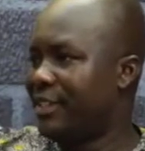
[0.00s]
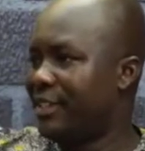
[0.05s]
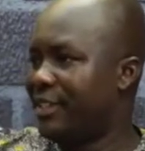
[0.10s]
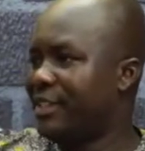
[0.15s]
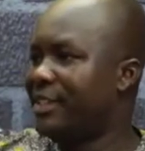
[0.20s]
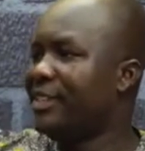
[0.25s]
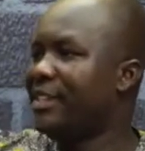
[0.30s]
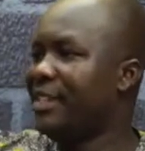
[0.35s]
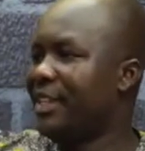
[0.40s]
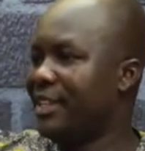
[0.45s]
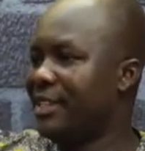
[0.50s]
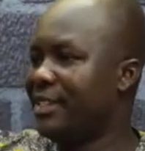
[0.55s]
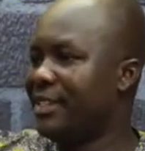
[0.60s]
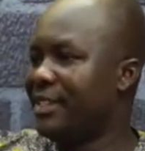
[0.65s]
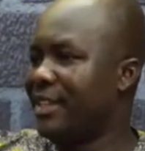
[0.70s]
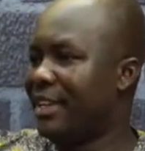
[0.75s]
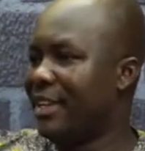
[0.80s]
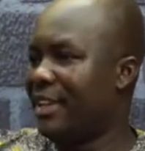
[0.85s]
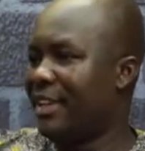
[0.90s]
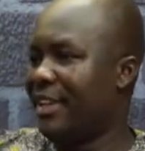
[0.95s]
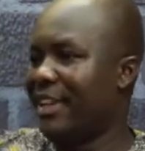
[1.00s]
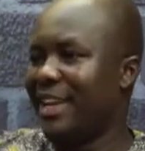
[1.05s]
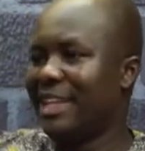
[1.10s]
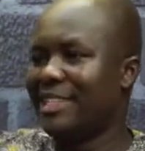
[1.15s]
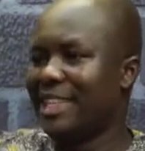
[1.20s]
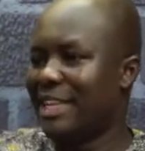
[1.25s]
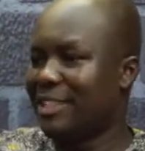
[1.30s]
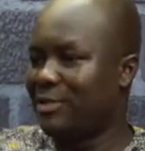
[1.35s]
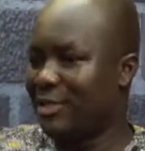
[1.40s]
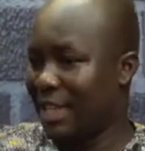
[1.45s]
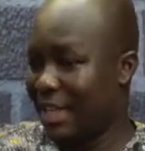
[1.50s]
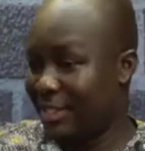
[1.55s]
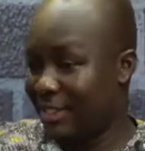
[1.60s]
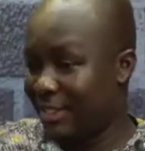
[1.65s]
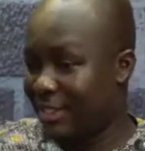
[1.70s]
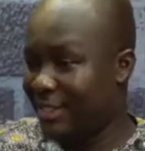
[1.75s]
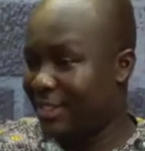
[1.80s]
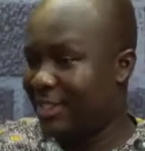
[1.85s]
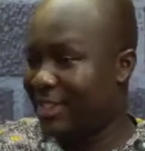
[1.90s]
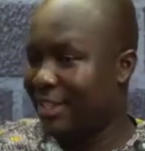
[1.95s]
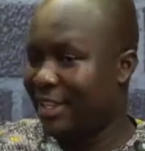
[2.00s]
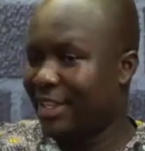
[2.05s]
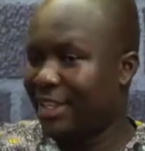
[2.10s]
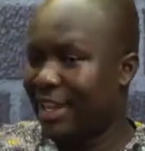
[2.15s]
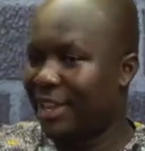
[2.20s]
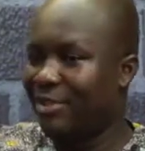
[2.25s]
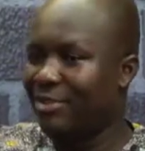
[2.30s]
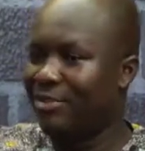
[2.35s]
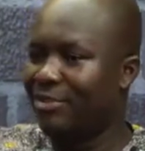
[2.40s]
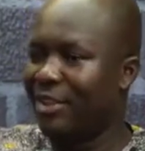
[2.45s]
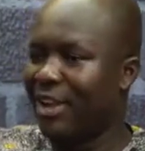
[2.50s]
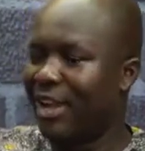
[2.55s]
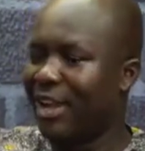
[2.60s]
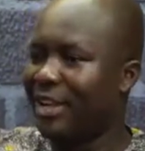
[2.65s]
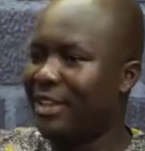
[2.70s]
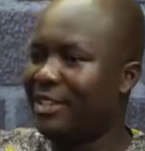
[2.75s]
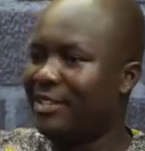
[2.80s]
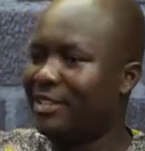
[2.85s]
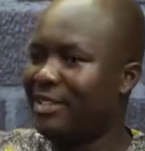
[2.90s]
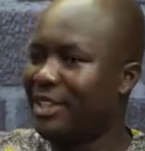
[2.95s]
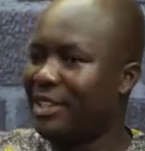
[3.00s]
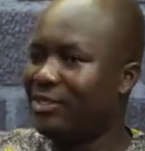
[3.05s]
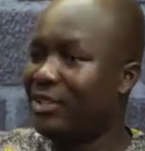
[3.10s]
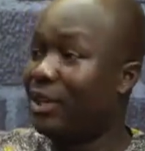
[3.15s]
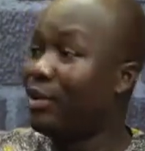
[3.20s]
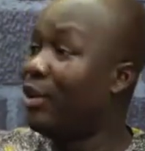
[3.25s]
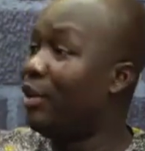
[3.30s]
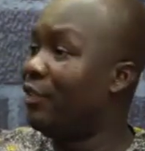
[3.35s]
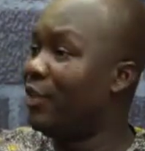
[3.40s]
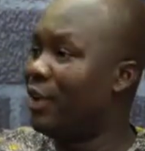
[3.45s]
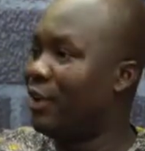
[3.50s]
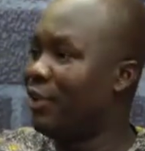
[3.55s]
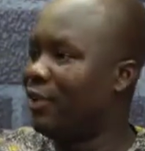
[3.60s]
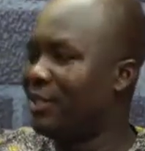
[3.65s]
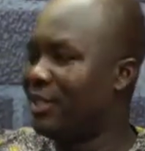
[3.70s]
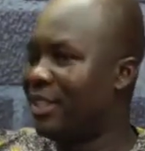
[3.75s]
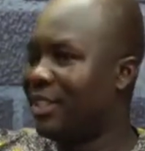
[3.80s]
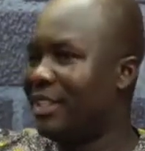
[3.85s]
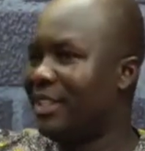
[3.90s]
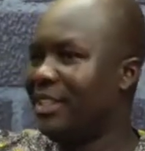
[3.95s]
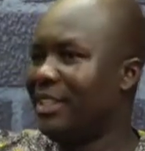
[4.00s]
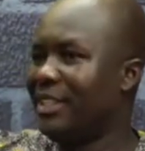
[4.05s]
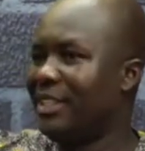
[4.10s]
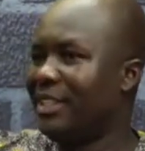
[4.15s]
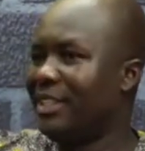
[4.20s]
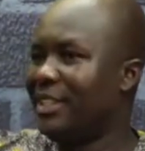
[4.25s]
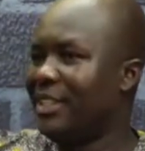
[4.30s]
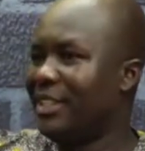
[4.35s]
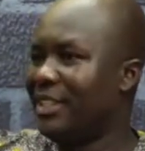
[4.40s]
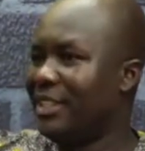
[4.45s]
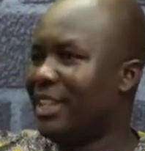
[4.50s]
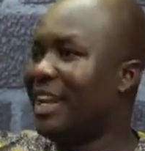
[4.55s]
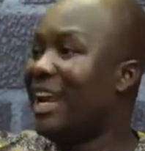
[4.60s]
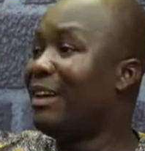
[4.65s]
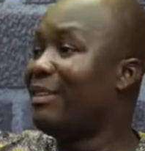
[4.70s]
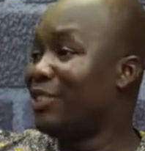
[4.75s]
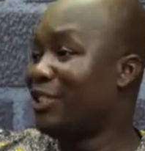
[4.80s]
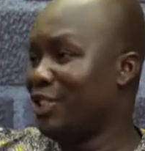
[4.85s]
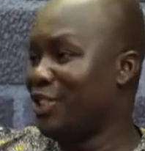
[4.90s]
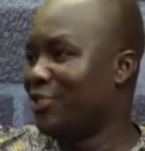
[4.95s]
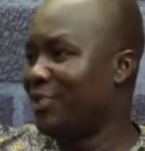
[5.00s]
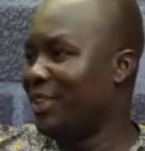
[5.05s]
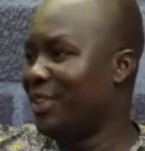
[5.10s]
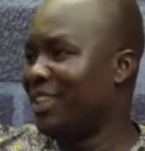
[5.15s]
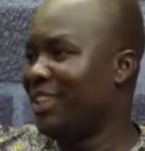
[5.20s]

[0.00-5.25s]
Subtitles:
Yes. And as I sit here now, I say to the glory of the Lord that I have children.